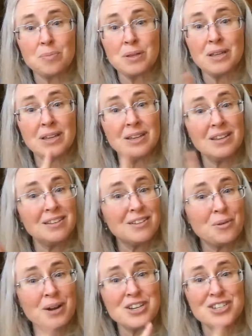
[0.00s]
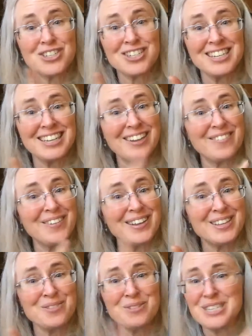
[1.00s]
be questioning
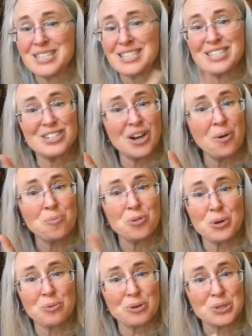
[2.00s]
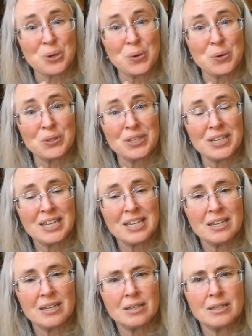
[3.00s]
you would just jump when you were told."
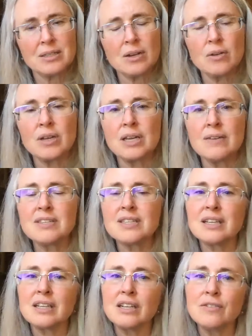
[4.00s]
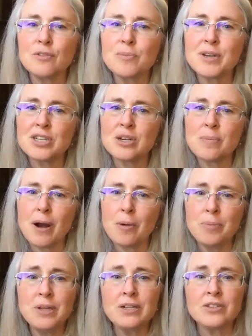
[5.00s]
So he gives us a little information about
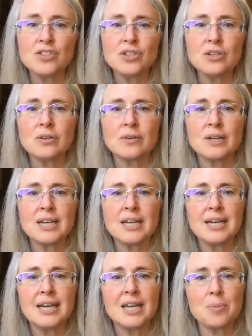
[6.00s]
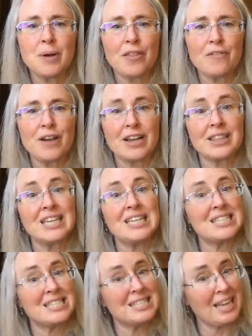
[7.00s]
Bill too, and about the fact that he
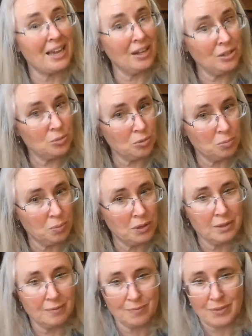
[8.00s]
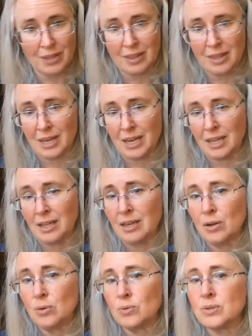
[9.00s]
sailed with Bill and that he
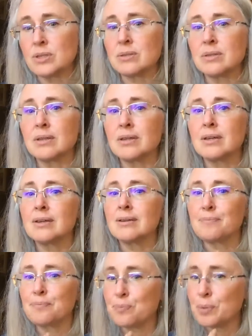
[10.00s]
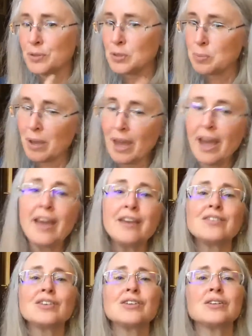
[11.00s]
knows Bill's
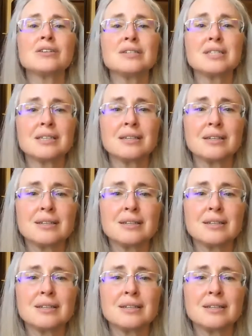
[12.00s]
behaviors. And